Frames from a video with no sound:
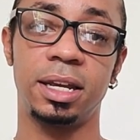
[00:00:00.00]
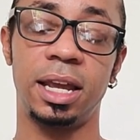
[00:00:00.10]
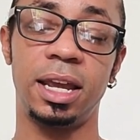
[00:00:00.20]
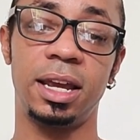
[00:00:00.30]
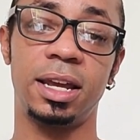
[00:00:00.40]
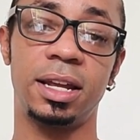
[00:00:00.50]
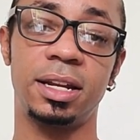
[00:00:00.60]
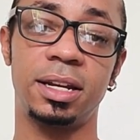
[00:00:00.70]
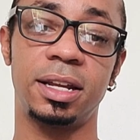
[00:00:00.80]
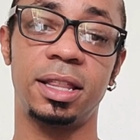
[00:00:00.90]

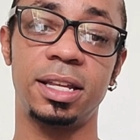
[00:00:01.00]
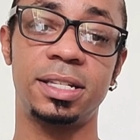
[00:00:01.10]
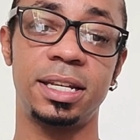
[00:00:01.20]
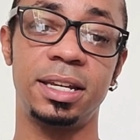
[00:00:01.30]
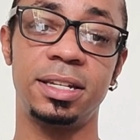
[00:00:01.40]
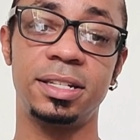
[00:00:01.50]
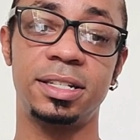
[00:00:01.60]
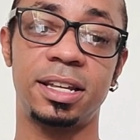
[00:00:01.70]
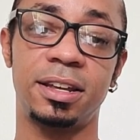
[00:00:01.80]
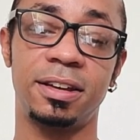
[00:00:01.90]
and this
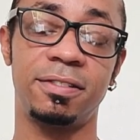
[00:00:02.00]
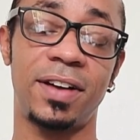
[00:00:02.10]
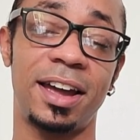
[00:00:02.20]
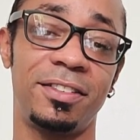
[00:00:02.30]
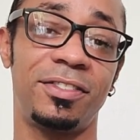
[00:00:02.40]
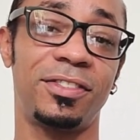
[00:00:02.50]
is five.